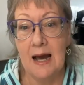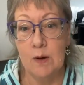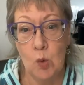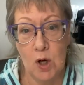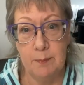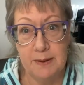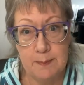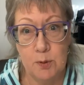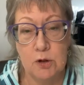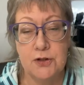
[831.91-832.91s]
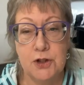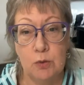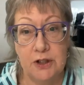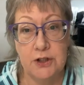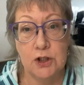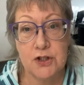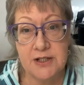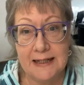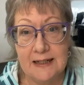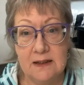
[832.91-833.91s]
I want people to
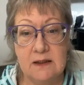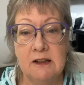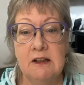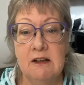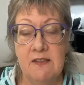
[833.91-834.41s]
understand